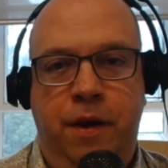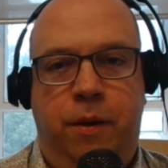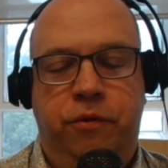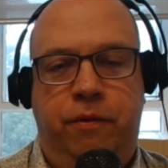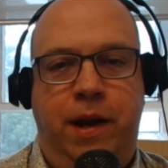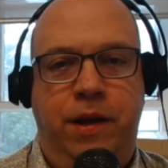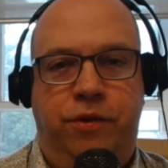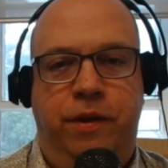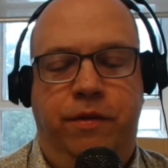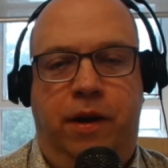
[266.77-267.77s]
I was really
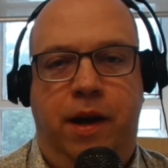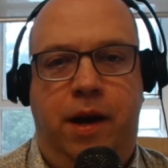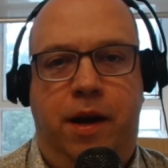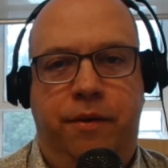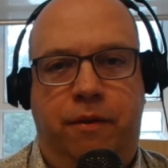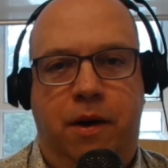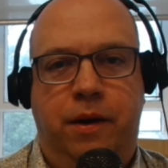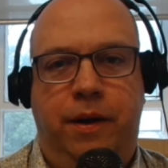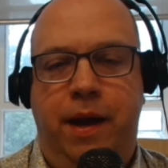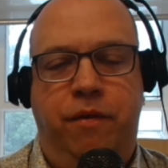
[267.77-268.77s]
just into like hard
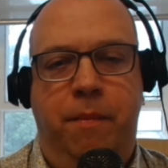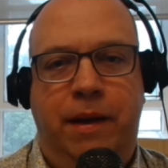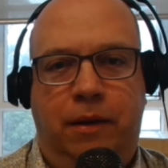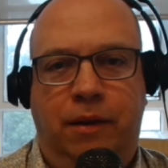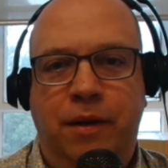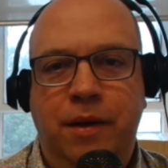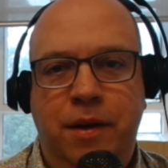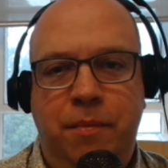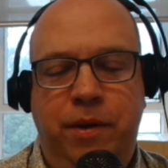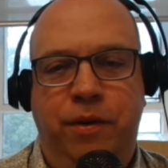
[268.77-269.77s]
rock, heavy metal
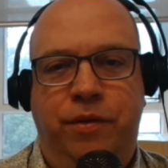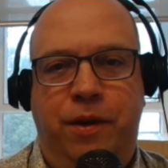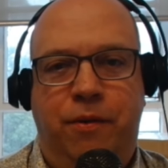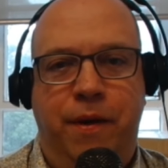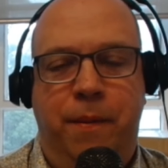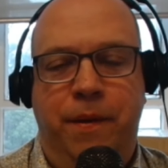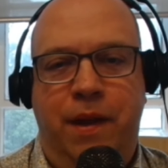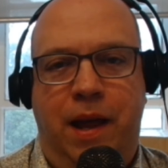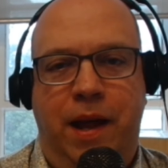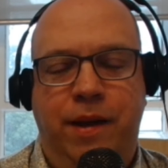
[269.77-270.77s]
music growing up in
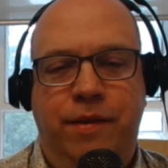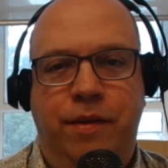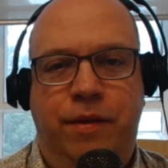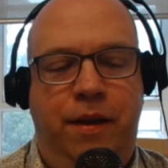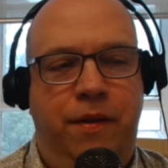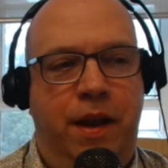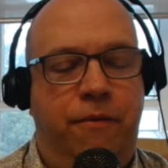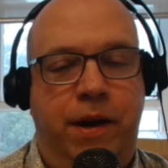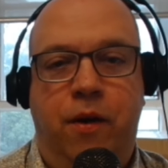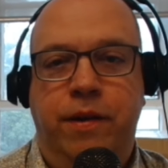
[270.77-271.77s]
the late eighties, and then I
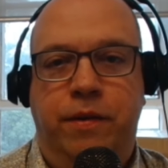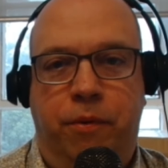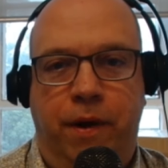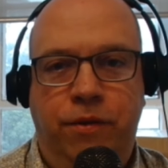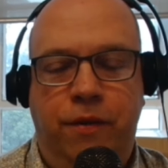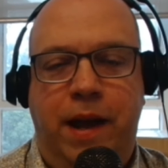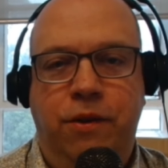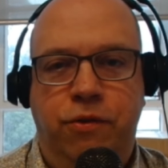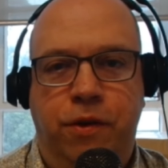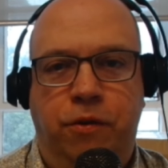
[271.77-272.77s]
really got into Prince, and that
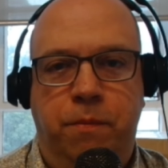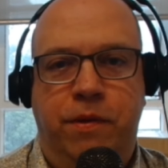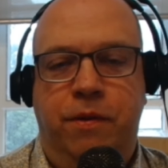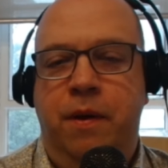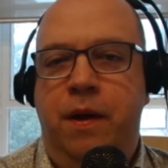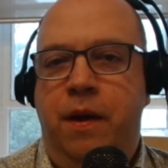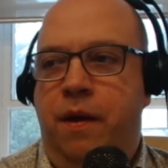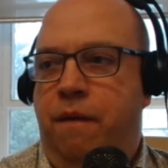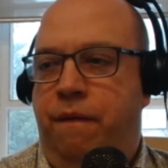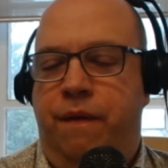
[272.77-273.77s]
introduced me to
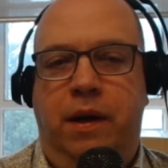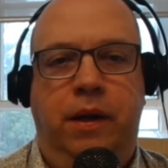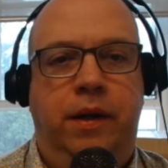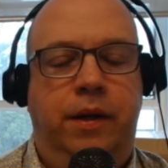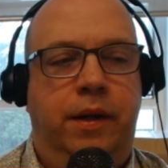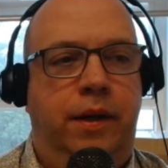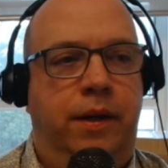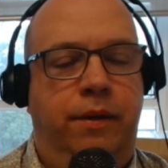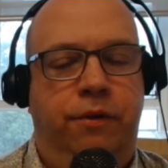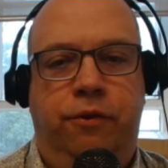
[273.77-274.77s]
funk
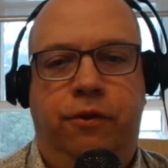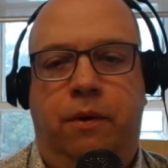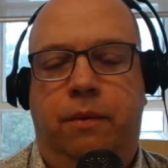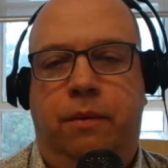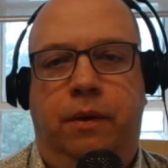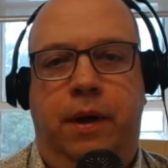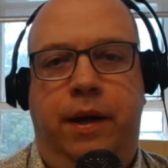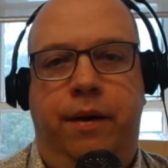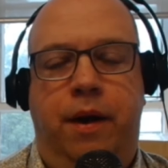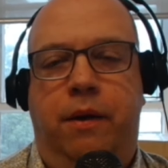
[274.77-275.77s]
uh, and soul
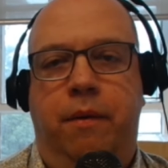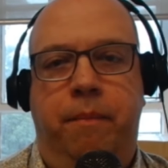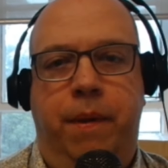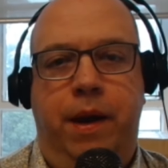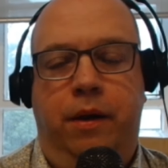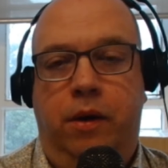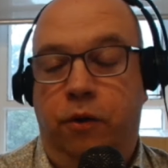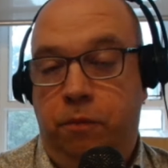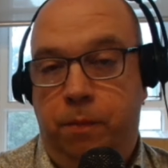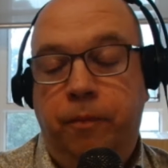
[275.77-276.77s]
and R and B and
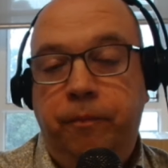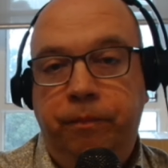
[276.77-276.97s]
gospel